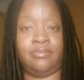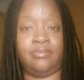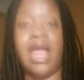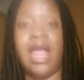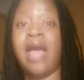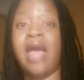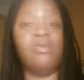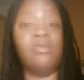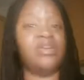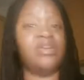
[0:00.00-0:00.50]

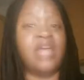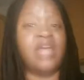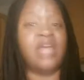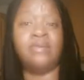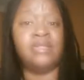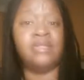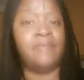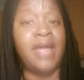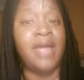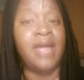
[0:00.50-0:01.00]
I wish I
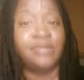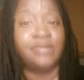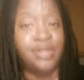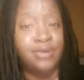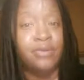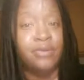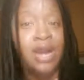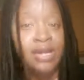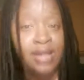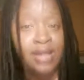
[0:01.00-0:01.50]
was back
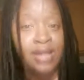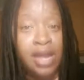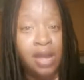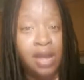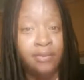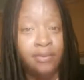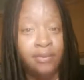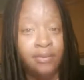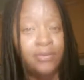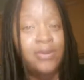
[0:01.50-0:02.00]
there right
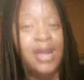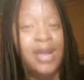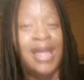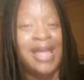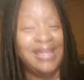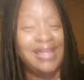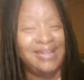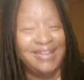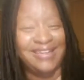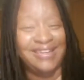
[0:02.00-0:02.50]
now.
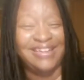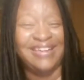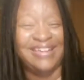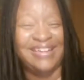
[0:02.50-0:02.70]
Okay.